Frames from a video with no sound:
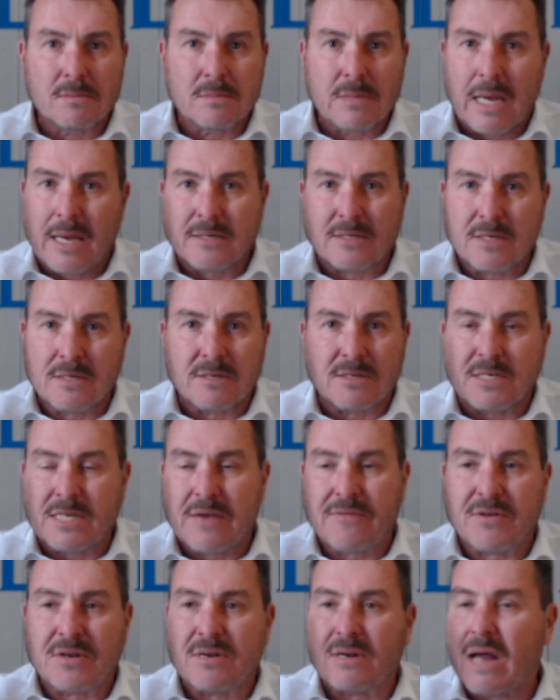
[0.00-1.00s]
as in
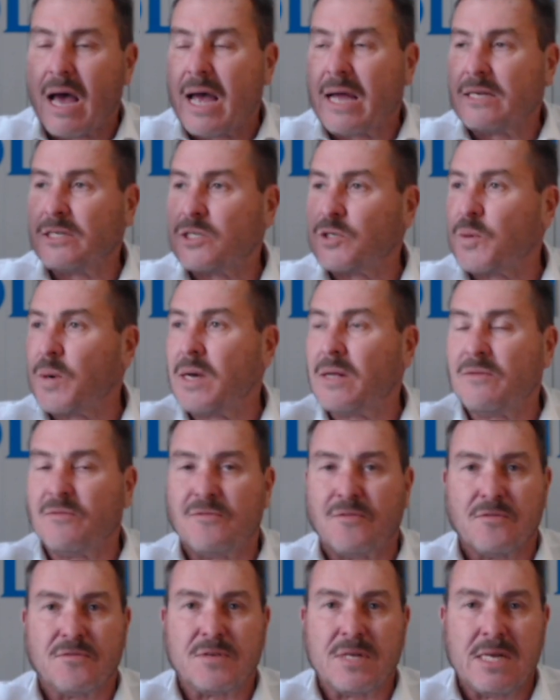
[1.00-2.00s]
7, 9, 12,
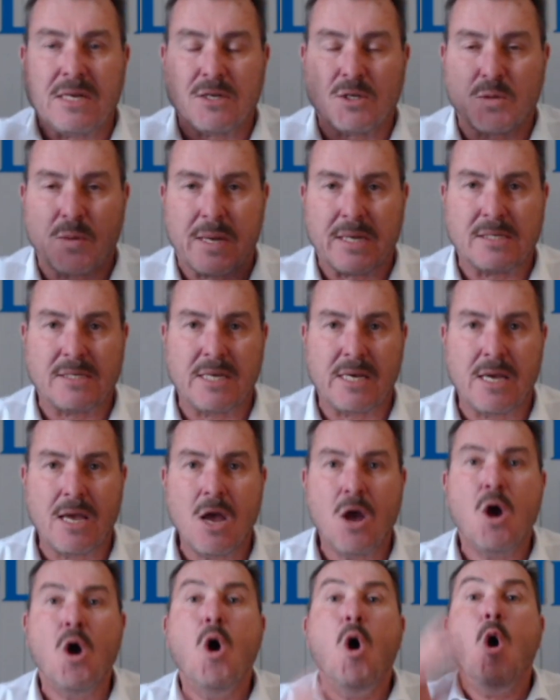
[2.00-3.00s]
15, 20,
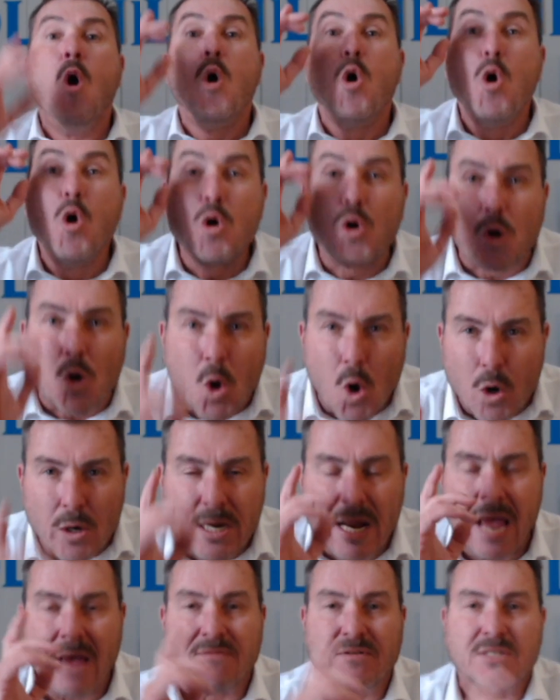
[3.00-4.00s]
who could
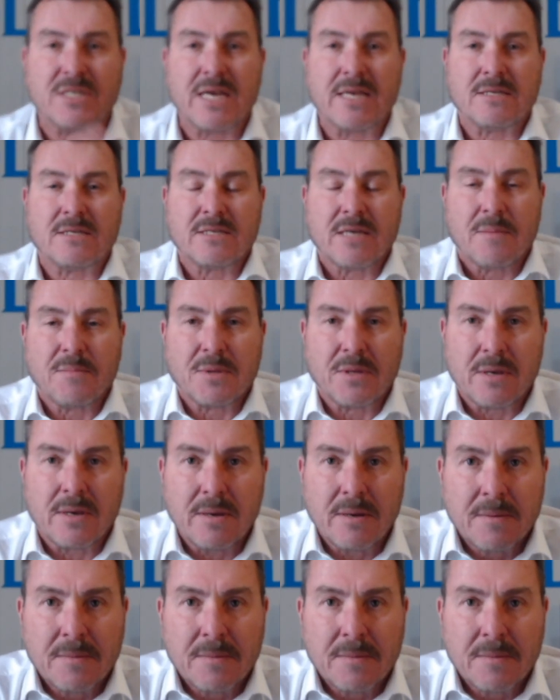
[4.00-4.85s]
have said something.